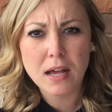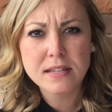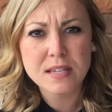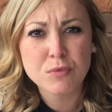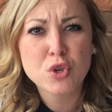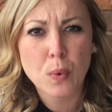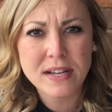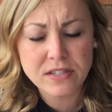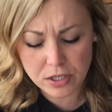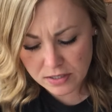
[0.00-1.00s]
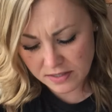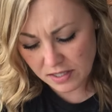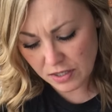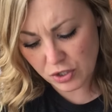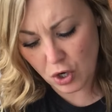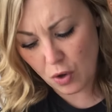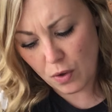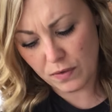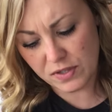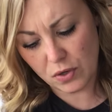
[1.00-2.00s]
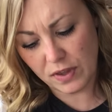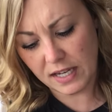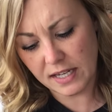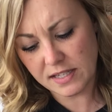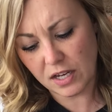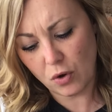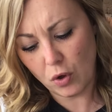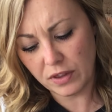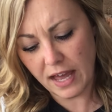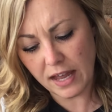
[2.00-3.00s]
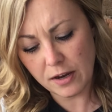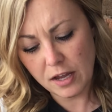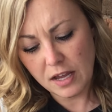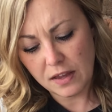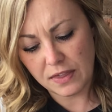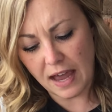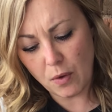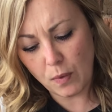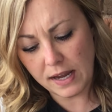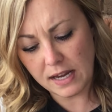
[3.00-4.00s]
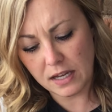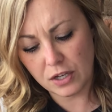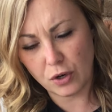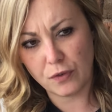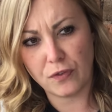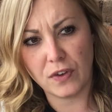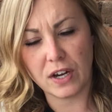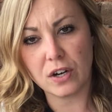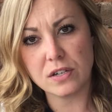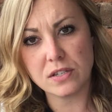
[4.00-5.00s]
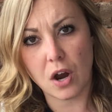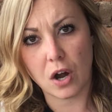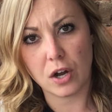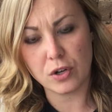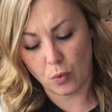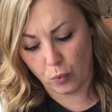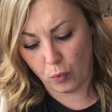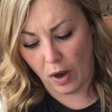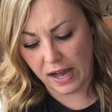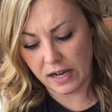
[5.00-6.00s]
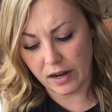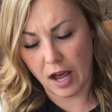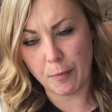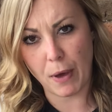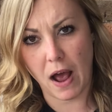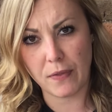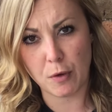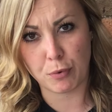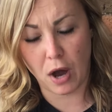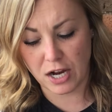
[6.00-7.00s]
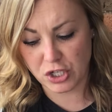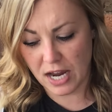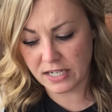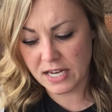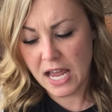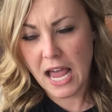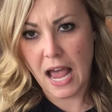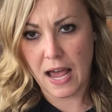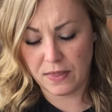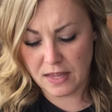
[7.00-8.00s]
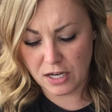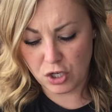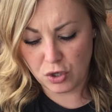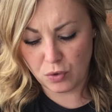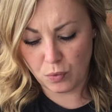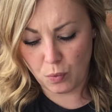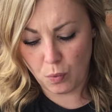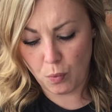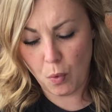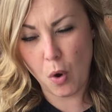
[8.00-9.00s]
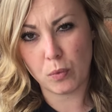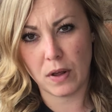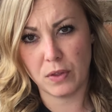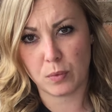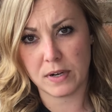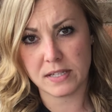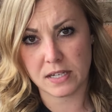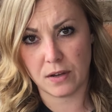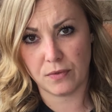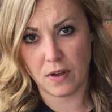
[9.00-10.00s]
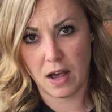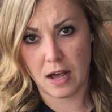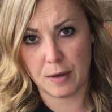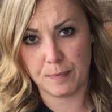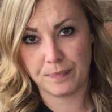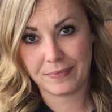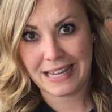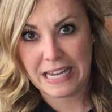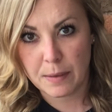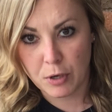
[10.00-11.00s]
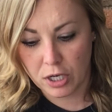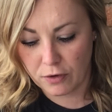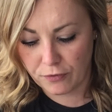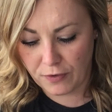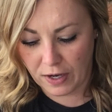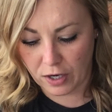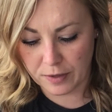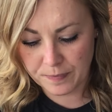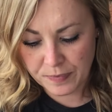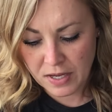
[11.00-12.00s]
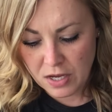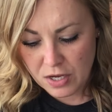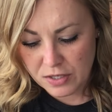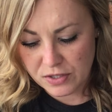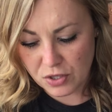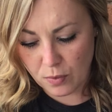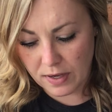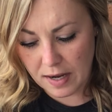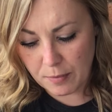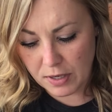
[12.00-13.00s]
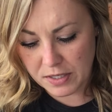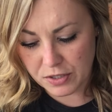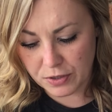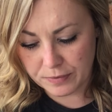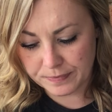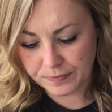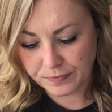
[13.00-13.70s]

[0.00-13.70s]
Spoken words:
some tweezers so the kids can hold that. That way your fingers aren't right up on the project, and then you won't run the risk of hammering your finger. So what I'm gonna do